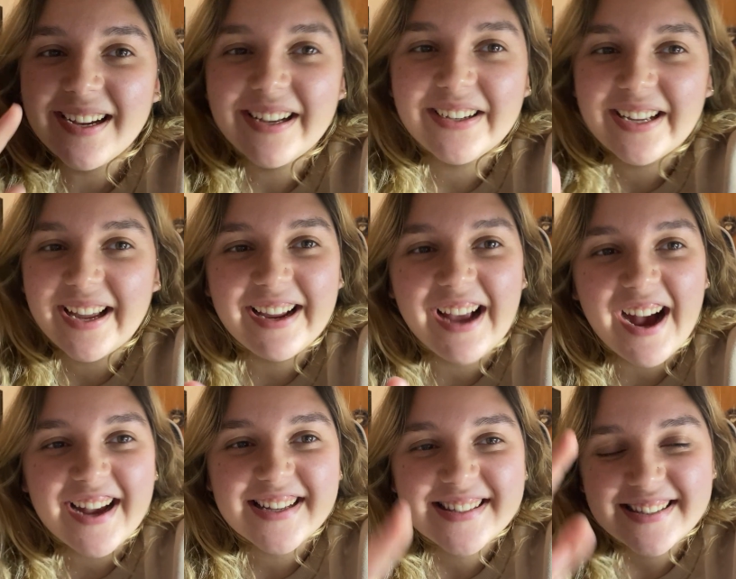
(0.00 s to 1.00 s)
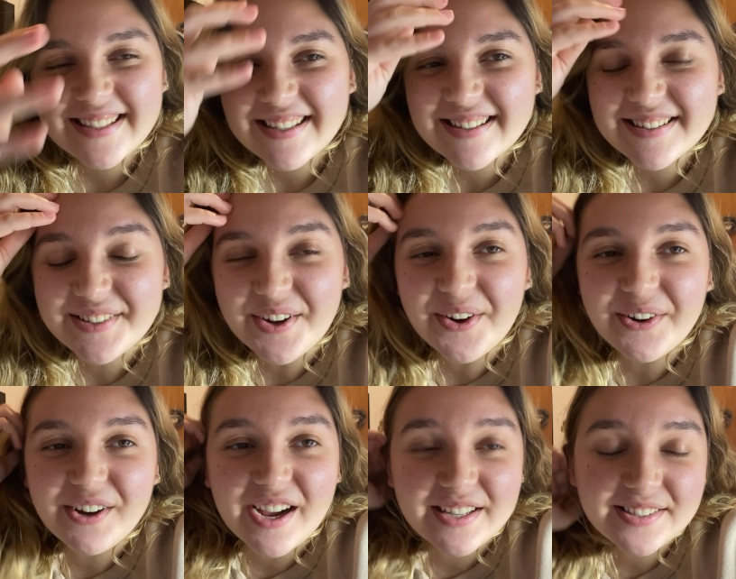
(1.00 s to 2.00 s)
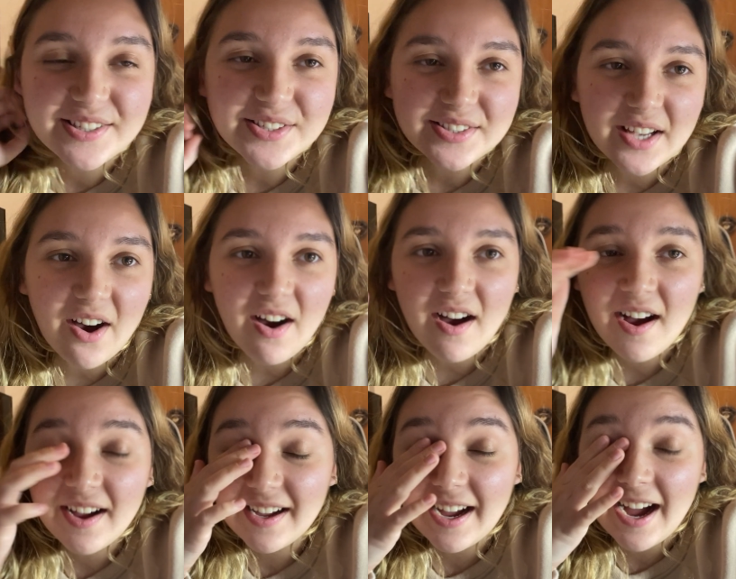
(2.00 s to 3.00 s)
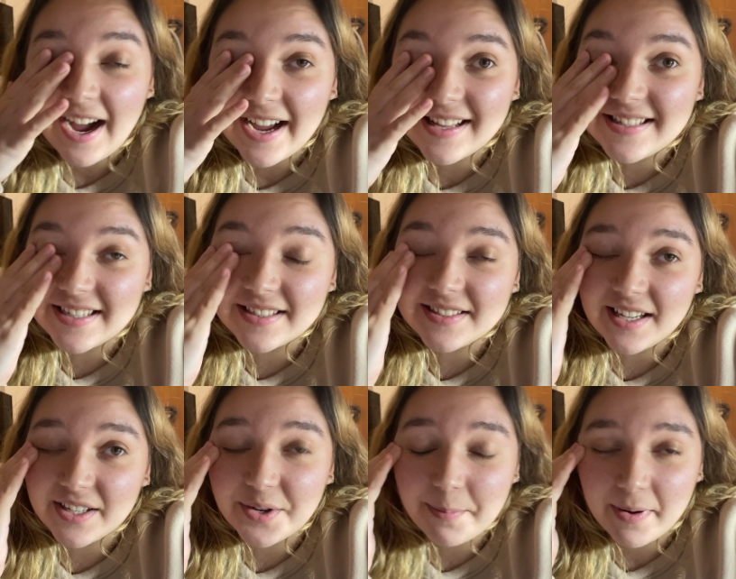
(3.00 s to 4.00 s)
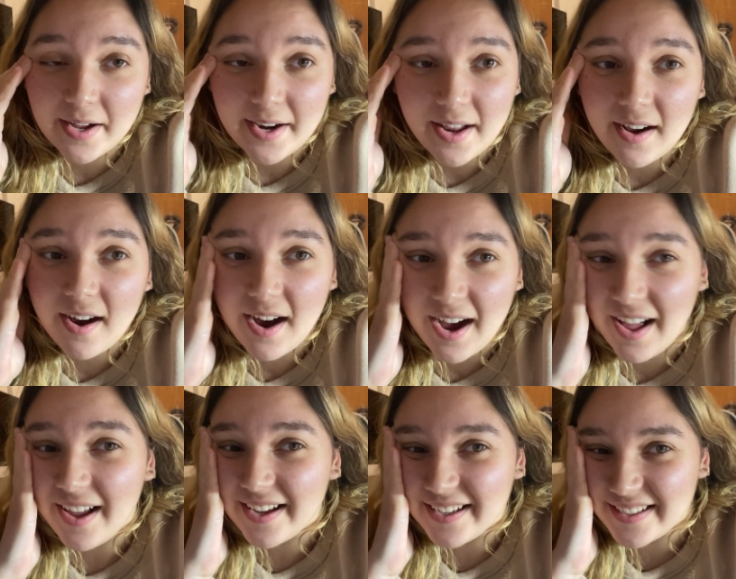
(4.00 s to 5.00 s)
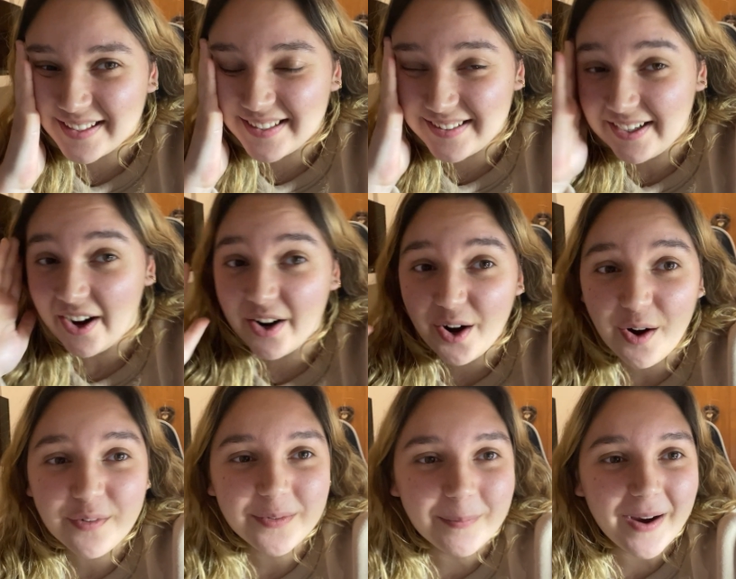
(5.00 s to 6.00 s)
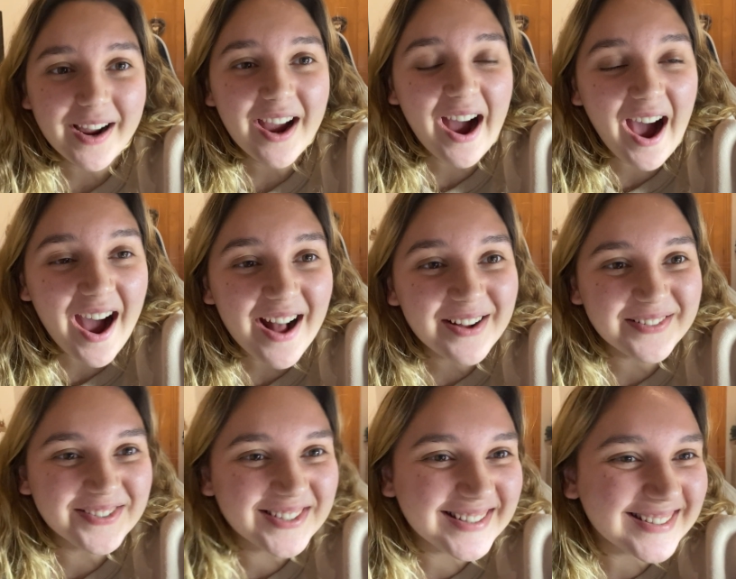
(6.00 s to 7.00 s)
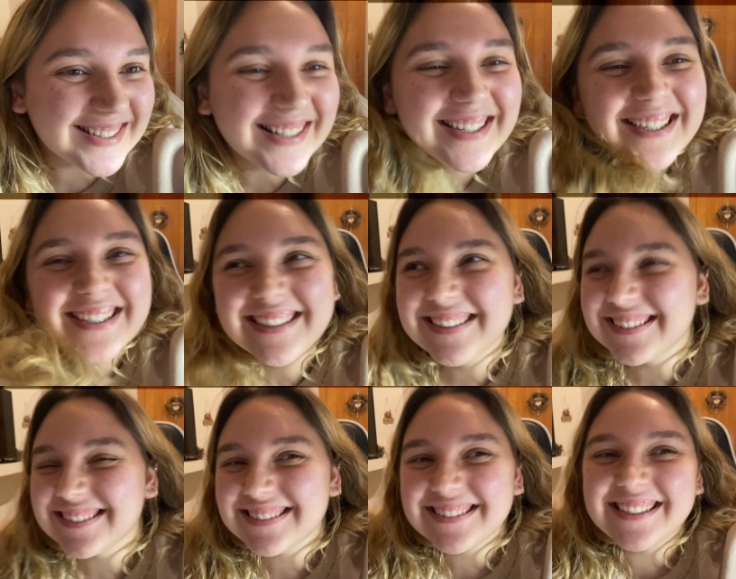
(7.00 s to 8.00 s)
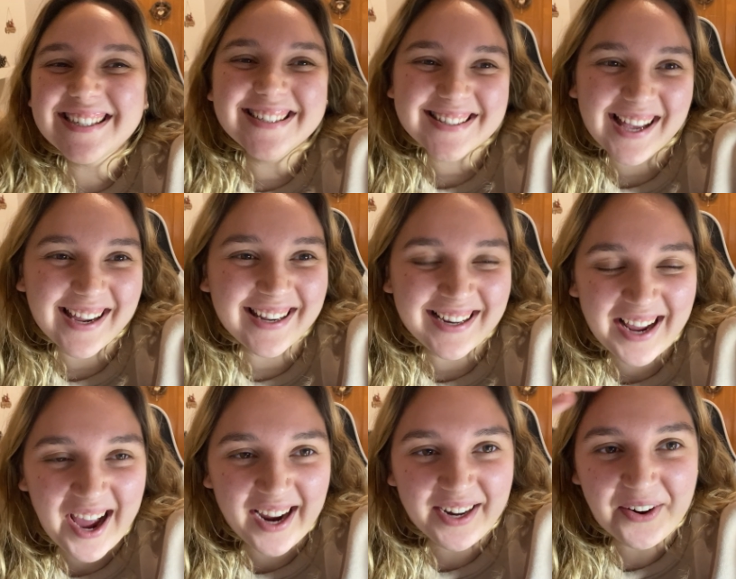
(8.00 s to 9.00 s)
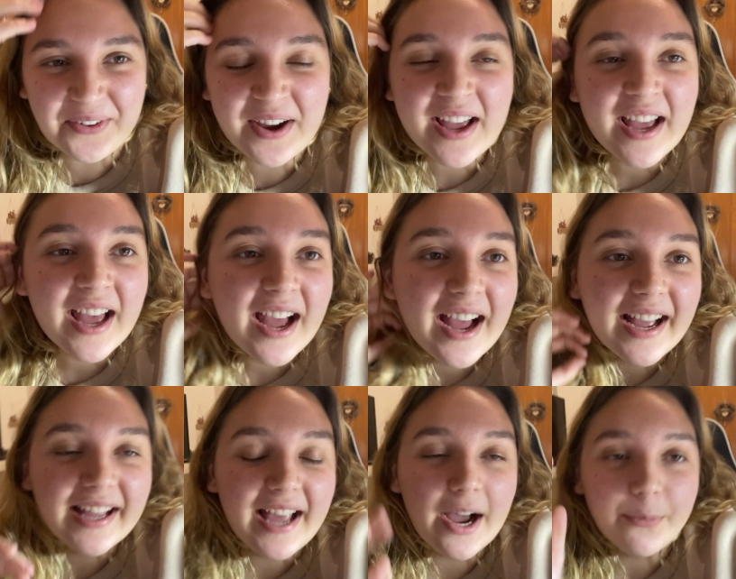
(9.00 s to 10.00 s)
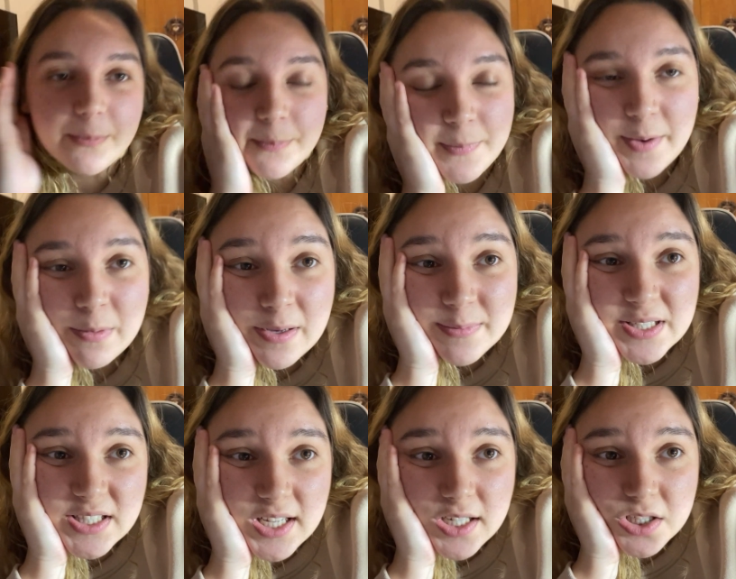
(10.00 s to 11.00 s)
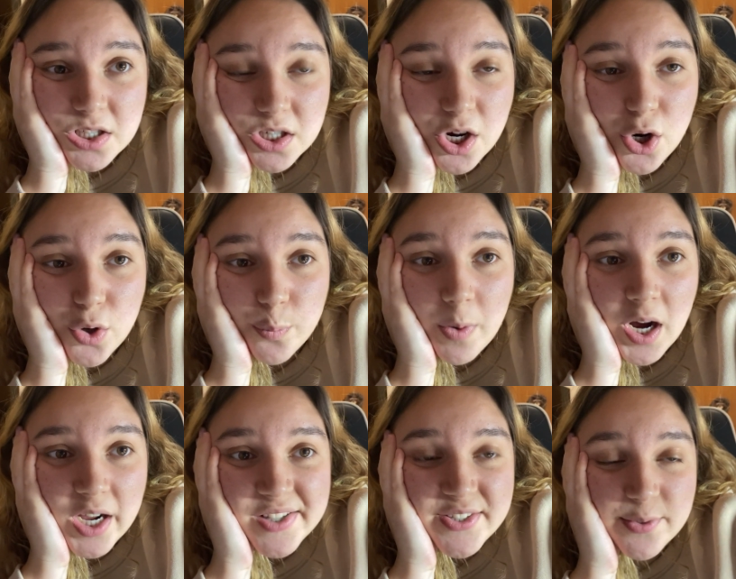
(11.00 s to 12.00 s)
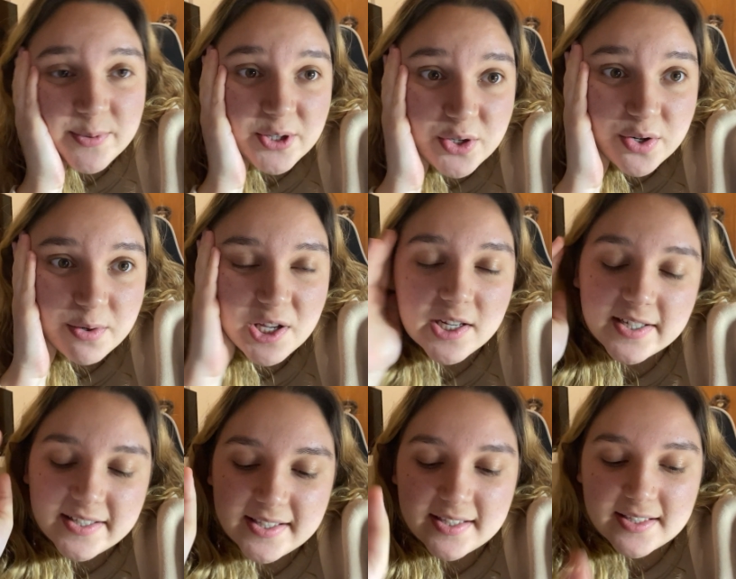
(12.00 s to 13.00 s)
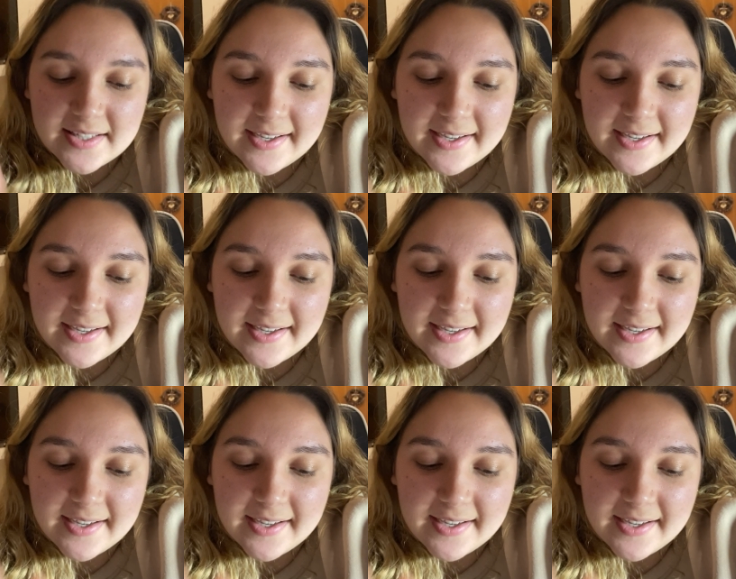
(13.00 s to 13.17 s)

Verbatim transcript: Okay guys, so as you saw, I didn't tell you but I got off my house. Exciting, I know. Yeah, my mom decided to go buy some decor because